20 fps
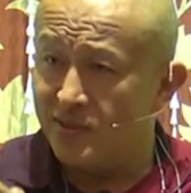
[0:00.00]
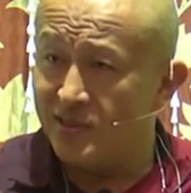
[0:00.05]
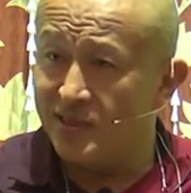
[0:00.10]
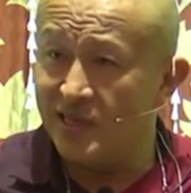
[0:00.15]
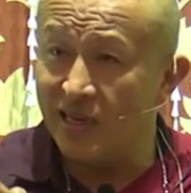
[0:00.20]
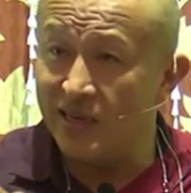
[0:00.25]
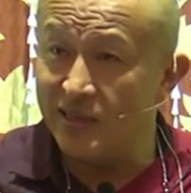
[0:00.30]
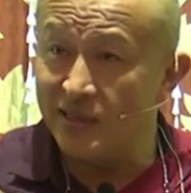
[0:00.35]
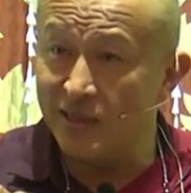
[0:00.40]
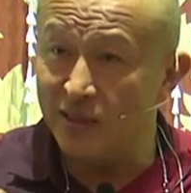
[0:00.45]

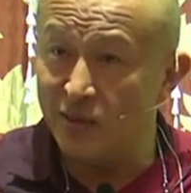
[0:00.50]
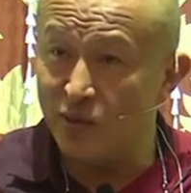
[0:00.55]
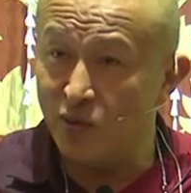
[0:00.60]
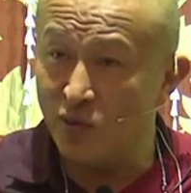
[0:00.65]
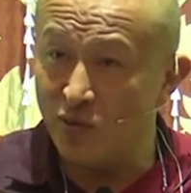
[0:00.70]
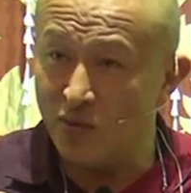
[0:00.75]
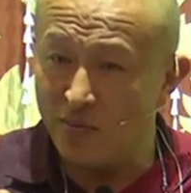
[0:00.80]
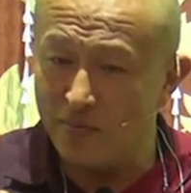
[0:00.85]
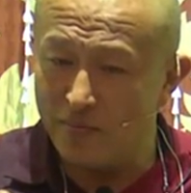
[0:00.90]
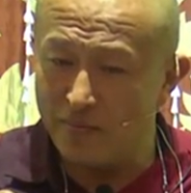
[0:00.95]
Gender, you
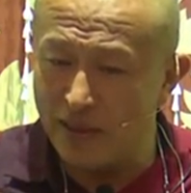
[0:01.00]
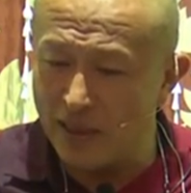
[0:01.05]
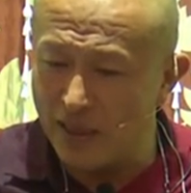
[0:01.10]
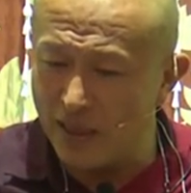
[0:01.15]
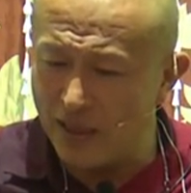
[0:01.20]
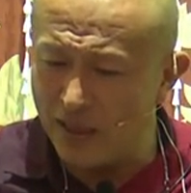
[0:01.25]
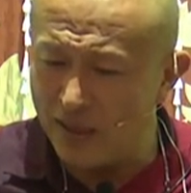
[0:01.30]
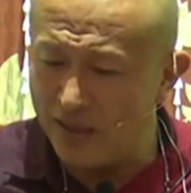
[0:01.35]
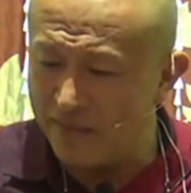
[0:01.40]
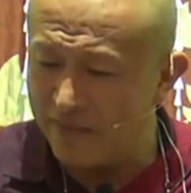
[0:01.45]
know,
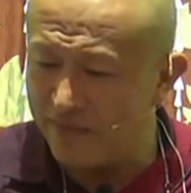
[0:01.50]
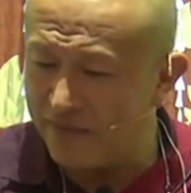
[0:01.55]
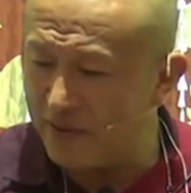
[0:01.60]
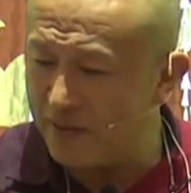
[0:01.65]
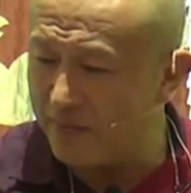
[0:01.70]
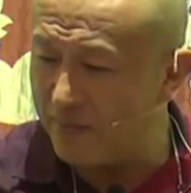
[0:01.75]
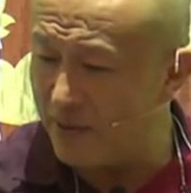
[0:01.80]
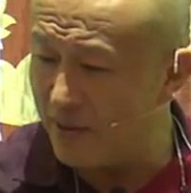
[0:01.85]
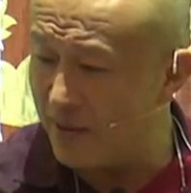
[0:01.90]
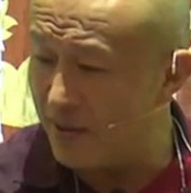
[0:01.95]
male,
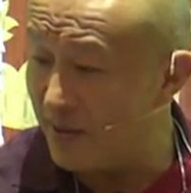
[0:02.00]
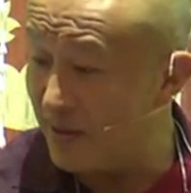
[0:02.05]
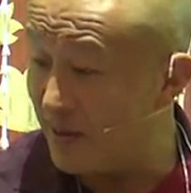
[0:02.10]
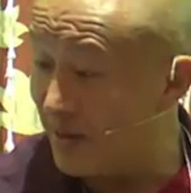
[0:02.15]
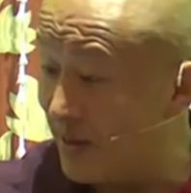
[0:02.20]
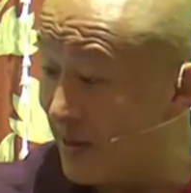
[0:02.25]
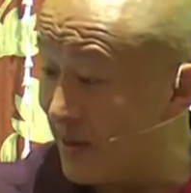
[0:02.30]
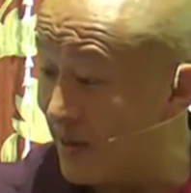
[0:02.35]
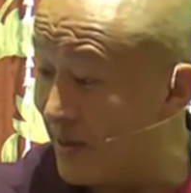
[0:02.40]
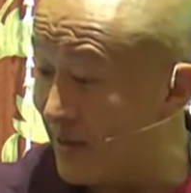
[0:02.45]
female,
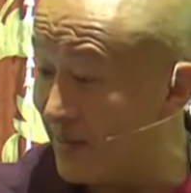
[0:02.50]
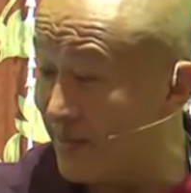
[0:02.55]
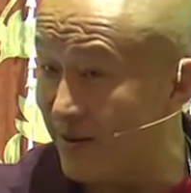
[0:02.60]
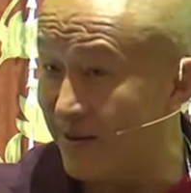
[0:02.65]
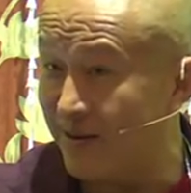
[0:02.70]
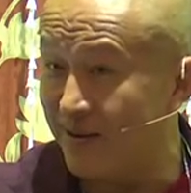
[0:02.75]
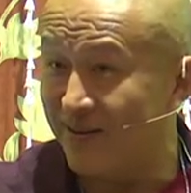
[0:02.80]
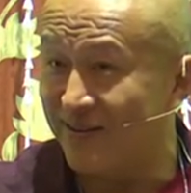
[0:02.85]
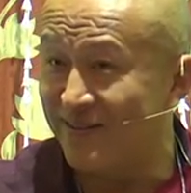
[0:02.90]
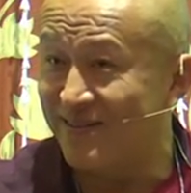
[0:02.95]
and
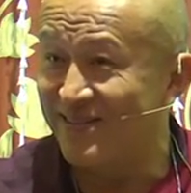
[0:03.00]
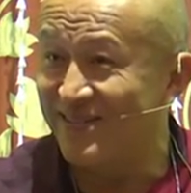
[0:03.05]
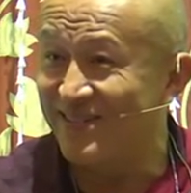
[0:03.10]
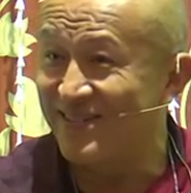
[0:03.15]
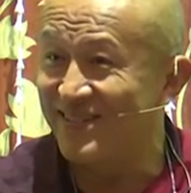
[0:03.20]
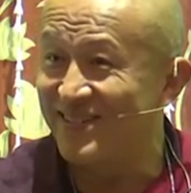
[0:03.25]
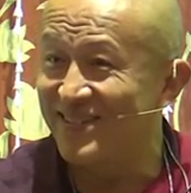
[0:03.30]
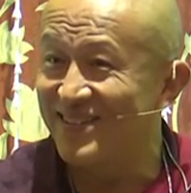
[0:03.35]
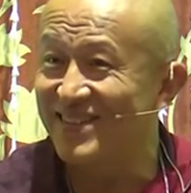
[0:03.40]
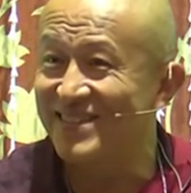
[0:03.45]
other.
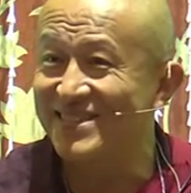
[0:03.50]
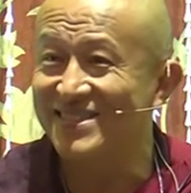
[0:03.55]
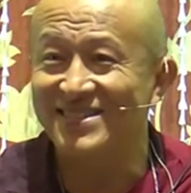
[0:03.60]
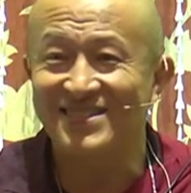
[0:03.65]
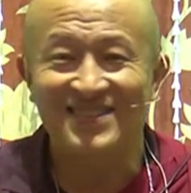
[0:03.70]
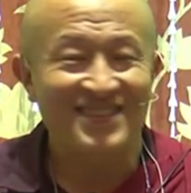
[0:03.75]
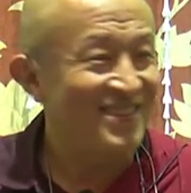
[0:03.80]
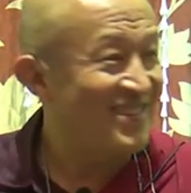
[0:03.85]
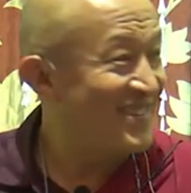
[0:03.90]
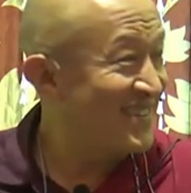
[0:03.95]

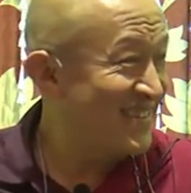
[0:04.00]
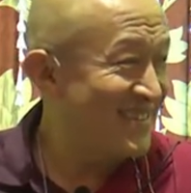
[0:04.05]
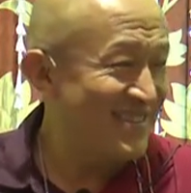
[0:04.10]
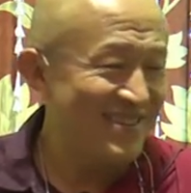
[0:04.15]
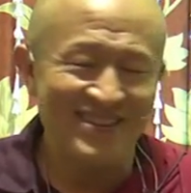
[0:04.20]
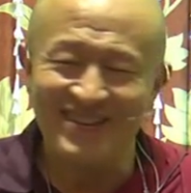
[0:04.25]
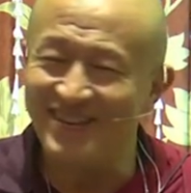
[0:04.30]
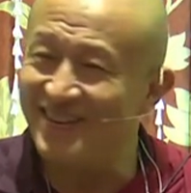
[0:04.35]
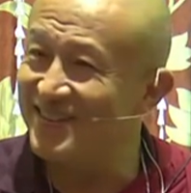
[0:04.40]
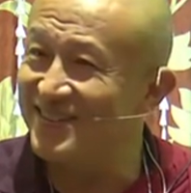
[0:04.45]
It's
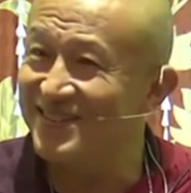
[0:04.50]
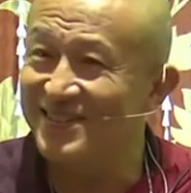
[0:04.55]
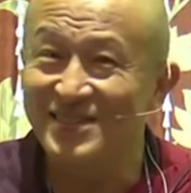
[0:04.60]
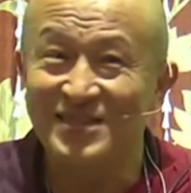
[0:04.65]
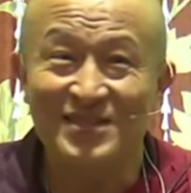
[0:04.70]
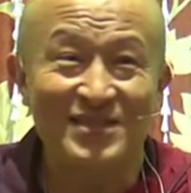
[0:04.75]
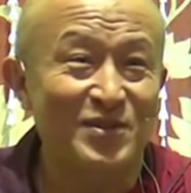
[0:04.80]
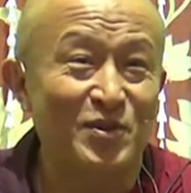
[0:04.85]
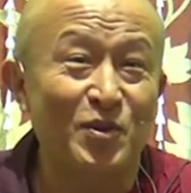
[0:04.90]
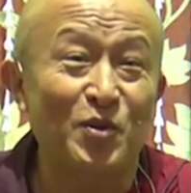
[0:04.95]

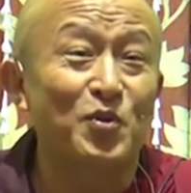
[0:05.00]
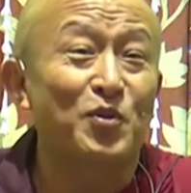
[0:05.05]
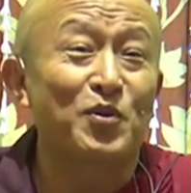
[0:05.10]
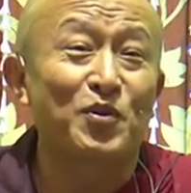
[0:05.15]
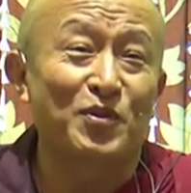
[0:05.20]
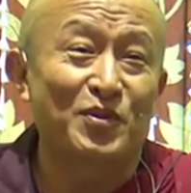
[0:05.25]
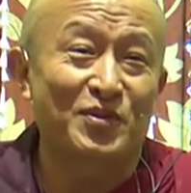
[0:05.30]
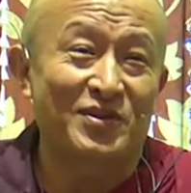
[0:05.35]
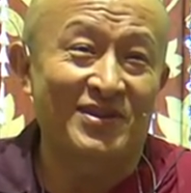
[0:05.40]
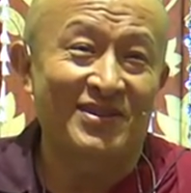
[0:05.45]
so
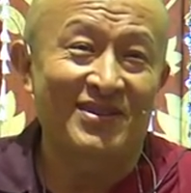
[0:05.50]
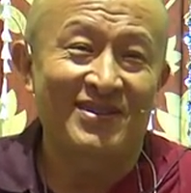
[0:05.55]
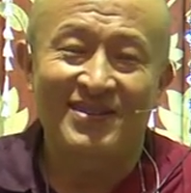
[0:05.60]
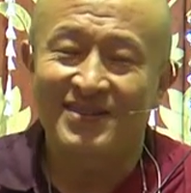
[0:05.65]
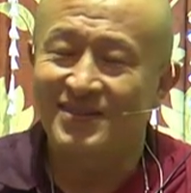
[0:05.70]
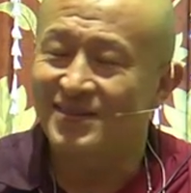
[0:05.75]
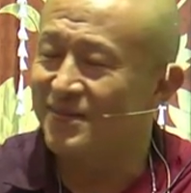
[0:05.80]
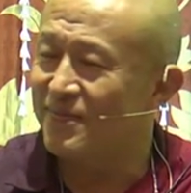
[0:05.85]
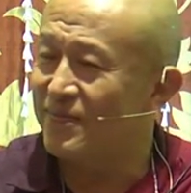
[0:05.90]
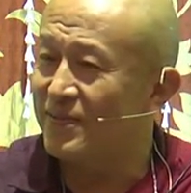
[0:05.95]
good,
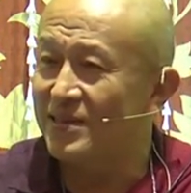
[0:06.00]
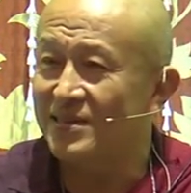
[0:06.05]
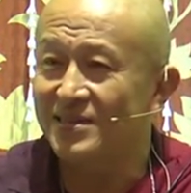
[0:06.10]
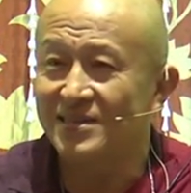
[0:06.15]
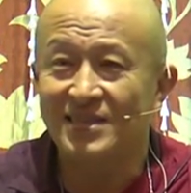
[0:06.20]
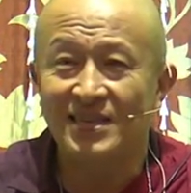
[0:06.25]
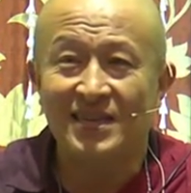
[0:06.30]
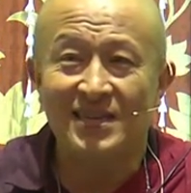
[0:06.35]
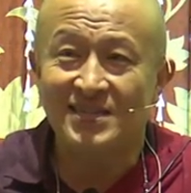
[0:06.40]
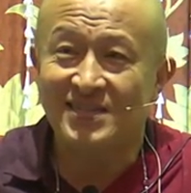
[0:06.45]

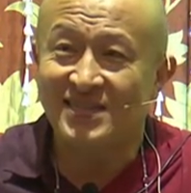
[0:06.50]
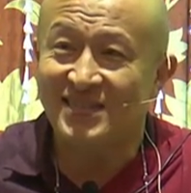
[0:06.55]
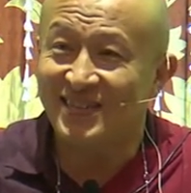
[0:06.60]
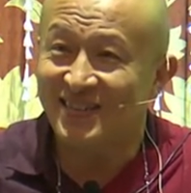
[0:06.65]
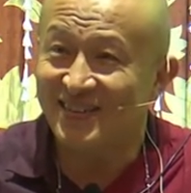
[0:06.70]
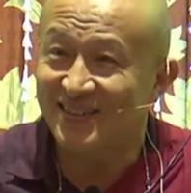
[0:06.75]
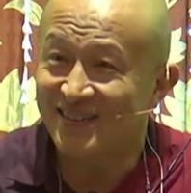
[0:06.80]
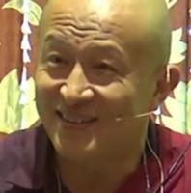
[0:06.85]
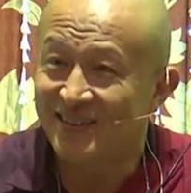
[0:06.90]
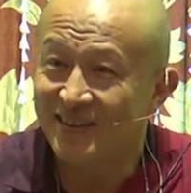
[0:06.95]

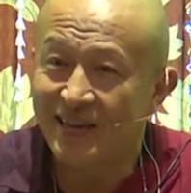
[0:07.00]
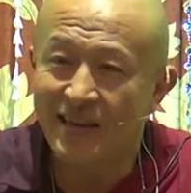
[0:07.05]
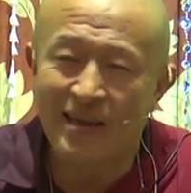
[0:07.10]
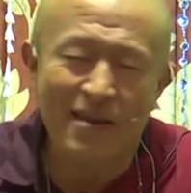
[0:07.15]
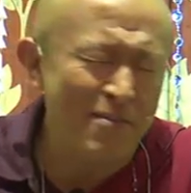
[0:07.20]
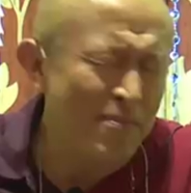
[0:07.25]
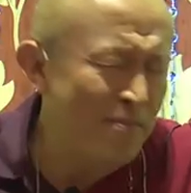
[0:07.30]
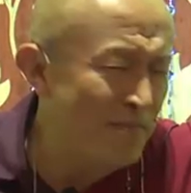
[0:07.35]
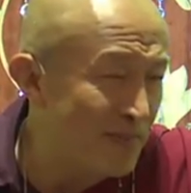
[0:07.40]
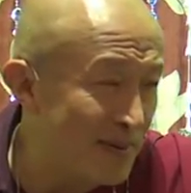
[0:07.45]
fantastic.
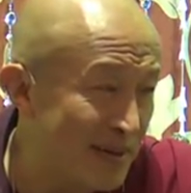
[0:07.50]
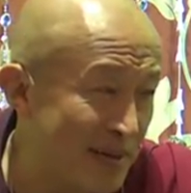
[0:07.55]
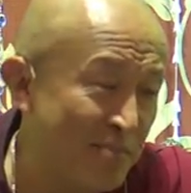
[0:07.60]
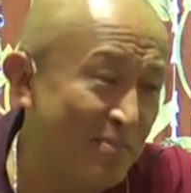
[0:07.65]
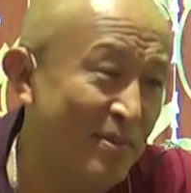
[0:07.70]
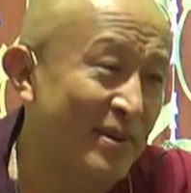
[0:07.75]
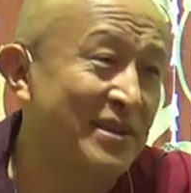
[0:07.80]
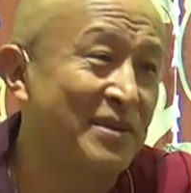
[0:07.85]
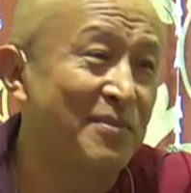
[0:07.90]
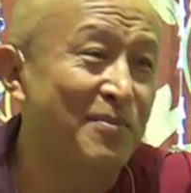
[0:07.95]

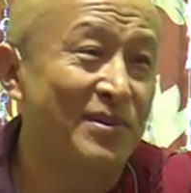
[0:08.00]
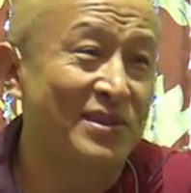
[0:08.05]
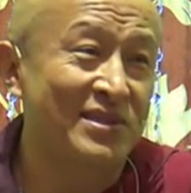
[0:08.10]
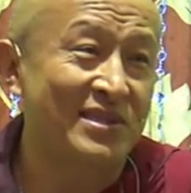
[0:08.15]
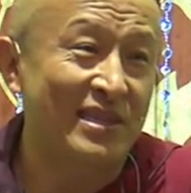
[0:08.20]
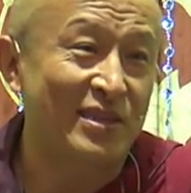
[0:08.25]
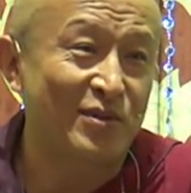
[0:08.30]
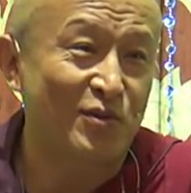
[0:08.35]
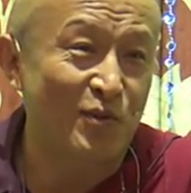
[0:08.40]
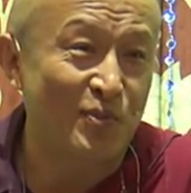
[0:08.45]
Everybody must
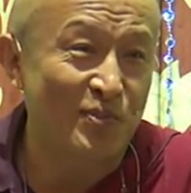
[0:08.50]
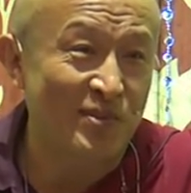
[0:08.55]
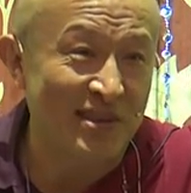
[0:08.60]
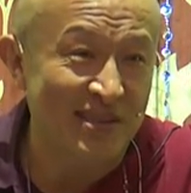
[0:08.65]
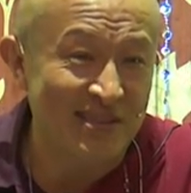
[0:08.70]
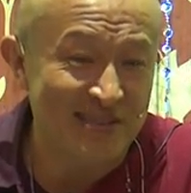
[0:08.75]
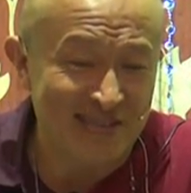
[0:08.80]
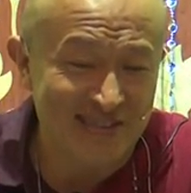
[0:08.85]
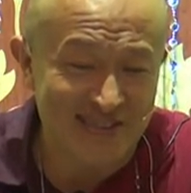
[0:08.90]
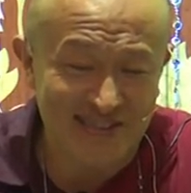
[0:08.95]
adopt
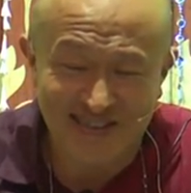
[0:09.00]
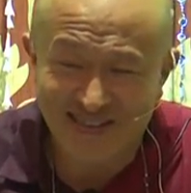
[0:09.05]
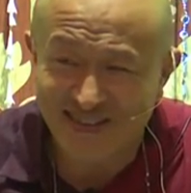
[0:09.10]
this.